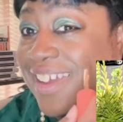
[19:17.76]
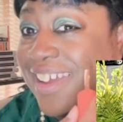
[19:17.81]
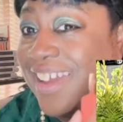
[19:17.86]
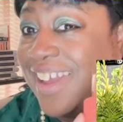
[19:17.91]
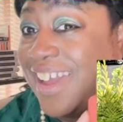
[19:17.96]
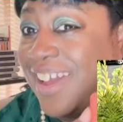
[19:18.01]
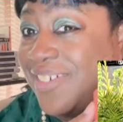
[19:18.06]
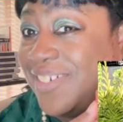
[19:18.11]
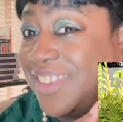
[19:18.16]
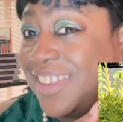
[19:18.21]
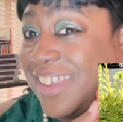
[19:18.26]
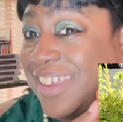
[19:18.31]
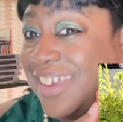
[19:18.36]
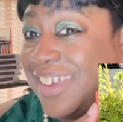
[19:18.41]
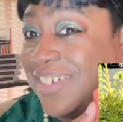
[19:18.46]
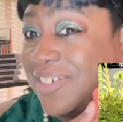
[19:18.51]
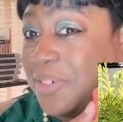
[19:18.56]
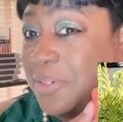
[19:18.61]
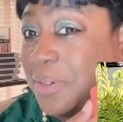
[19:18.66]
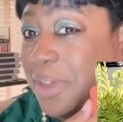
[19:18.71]
I was like,
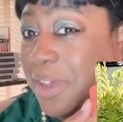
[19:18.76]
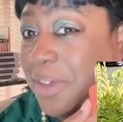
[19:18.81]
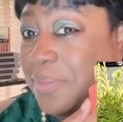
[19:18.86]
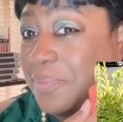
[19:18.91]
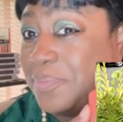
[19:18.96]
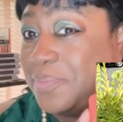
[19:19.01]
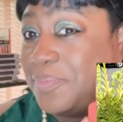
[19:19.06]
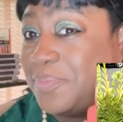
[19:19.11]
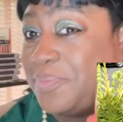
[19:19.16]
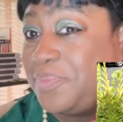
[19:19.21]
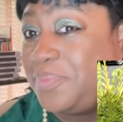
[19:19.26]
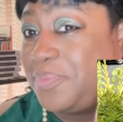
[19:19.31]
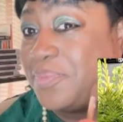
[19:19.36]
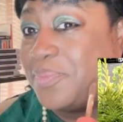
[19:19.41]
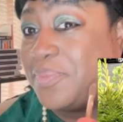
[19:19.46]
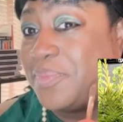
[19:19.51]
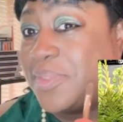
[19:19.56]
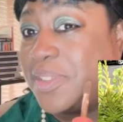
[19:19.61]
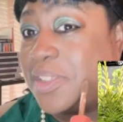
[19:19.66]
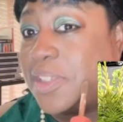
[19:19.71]
okay.
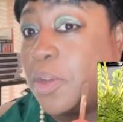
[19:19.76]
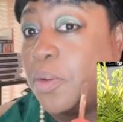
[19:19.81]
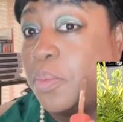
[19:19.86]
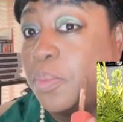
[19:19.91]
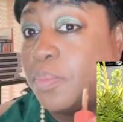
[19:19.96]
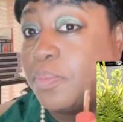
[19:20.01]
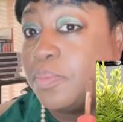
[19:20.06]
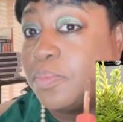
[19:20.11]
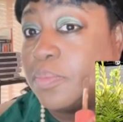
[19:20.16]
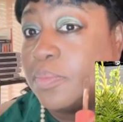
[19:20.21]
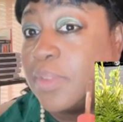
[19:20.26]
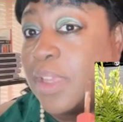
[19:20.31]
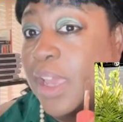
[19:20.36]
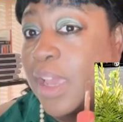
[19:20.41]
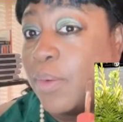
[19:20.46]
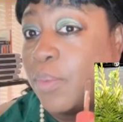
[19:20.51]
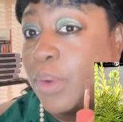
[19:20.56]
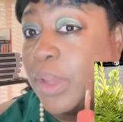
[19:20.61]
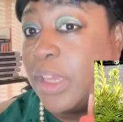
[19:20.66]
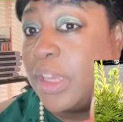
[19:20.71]
So
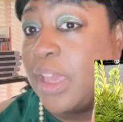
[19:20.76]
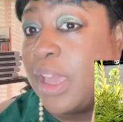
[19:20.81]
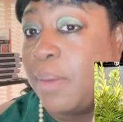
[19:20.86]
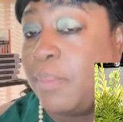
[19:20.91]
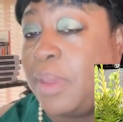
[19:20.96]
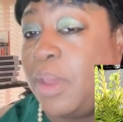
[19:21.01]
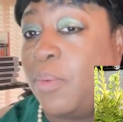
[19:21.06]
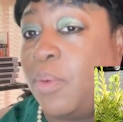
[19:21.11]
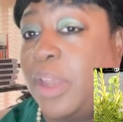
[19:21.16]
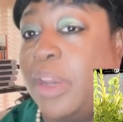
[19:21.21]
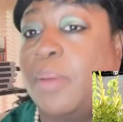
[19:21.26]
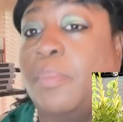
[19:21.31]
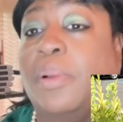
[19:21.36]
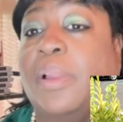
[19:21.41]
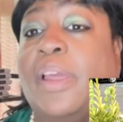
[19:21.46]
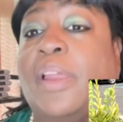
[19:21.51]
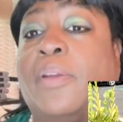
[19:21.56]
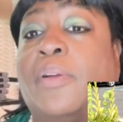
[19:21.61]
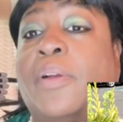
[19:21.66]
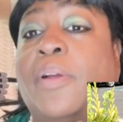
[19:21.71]
I went and got me a wedding
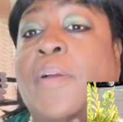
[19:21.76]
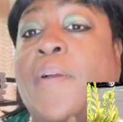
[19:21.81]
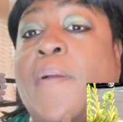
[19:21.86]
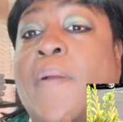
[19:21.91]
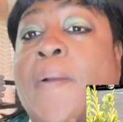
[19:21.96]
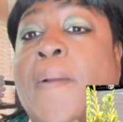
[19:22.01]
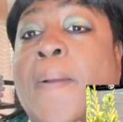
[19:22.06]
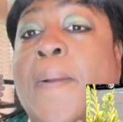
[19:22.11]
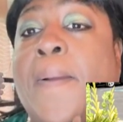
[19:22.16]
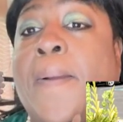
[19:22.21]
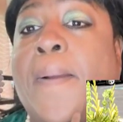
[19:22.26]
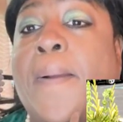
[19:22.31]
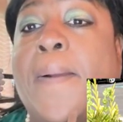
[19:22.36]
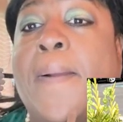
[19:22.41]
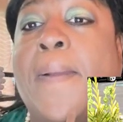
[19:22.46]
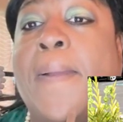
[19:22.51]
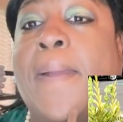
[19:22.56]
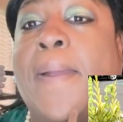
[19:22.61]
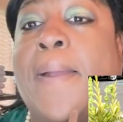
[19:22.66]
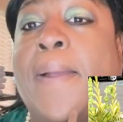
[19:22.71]
planner,
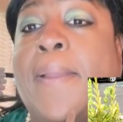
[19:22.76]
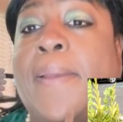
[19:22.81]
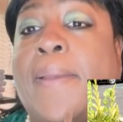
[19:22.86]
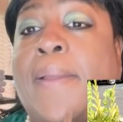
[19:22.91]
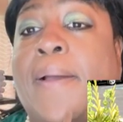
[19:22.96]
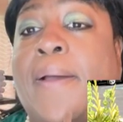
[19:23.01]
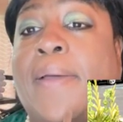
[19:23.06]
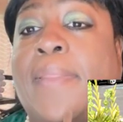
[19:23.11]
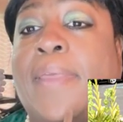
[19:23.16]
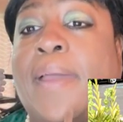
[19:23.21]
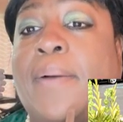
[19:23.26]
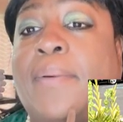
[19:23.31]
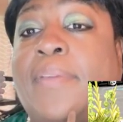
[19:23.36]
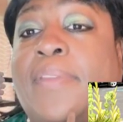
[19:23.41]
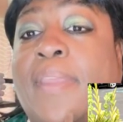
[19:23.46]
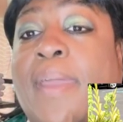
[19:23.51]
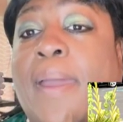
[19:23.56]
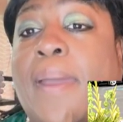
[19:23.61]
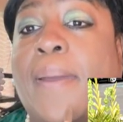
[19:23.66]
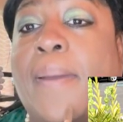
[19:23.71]
and that was
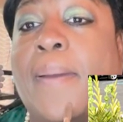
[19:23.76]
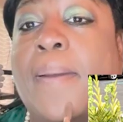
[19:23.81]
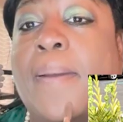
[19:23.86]
that.